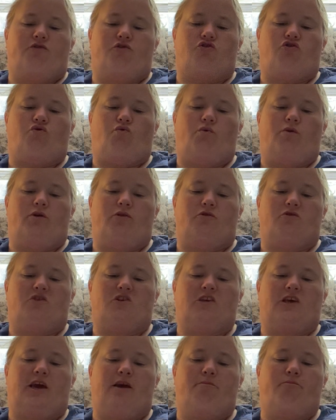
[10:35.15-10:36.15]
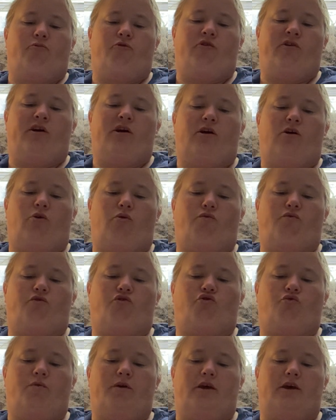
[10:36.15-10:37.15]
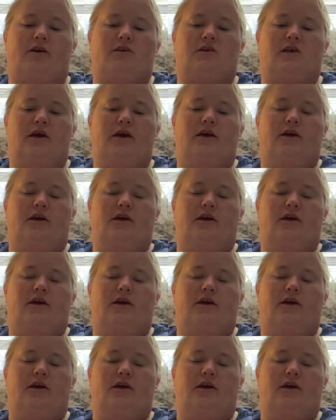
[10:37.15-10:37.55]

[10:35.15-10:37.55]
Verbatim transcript: the squirrel scampering over twigs